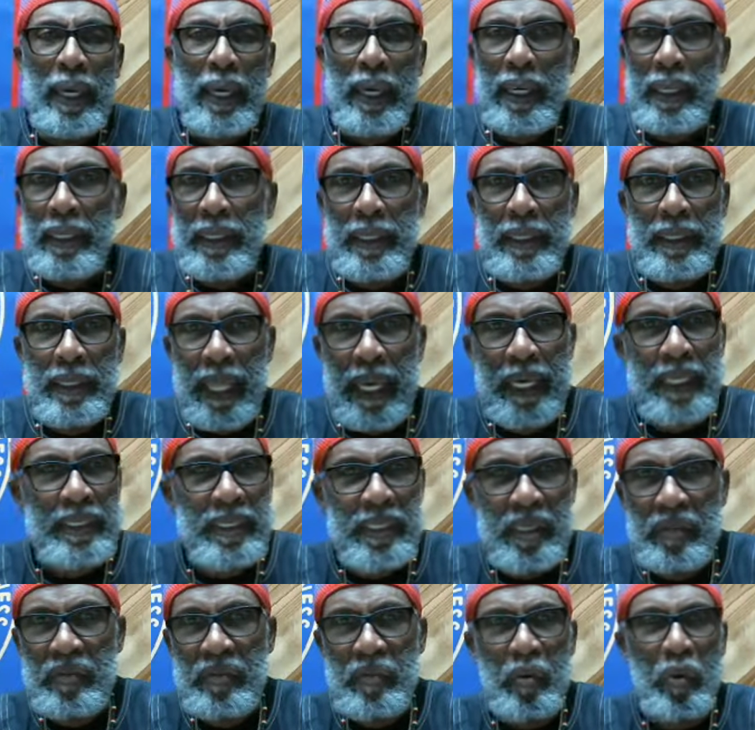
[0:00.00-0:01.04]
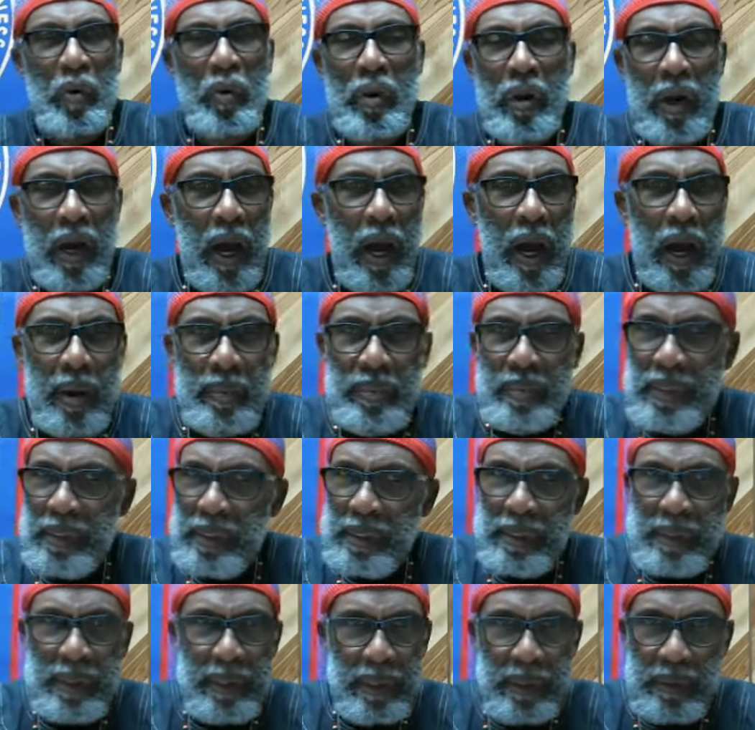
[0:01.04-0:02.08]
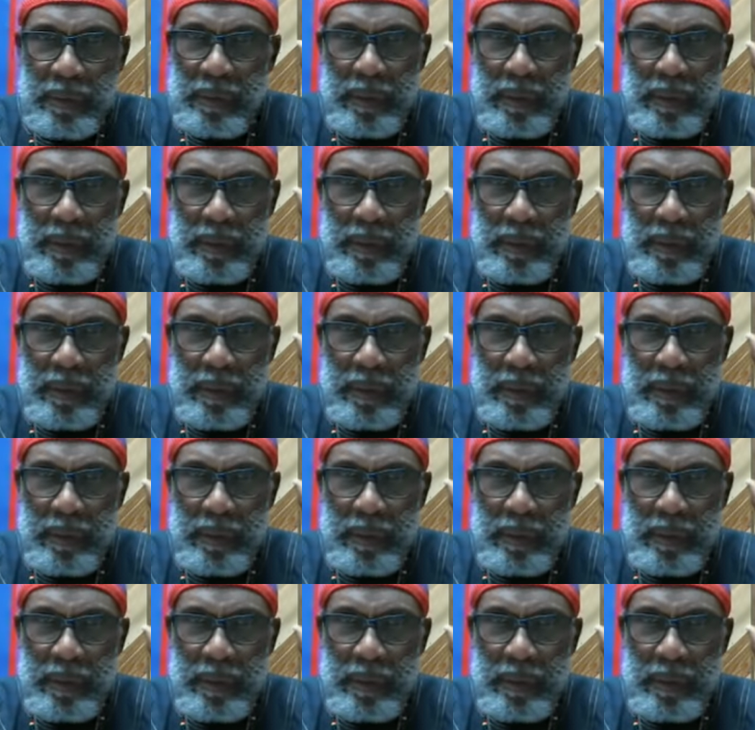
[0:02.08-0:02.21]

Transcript: and then, like I say, fluorocarbons and,